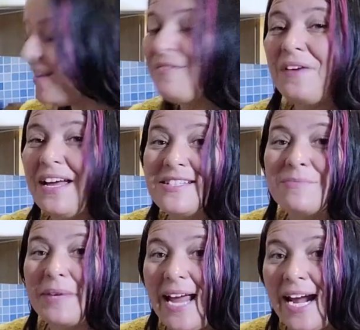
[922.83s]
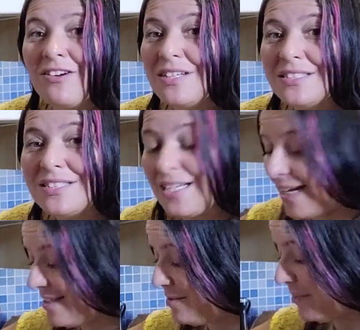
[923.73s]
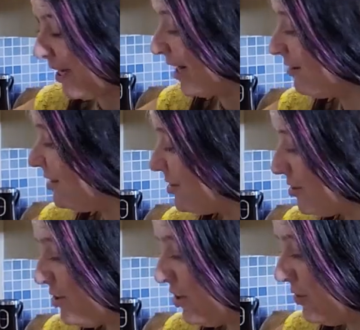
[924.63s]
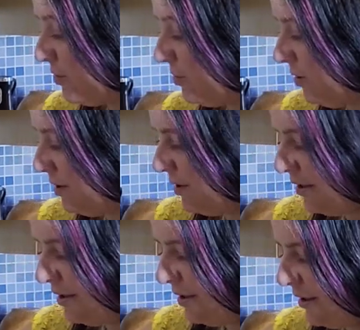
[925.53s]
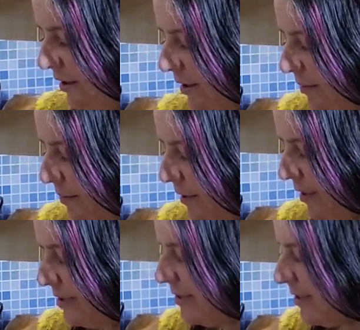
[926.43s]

If I had some carrots, I'd add some carrots too. But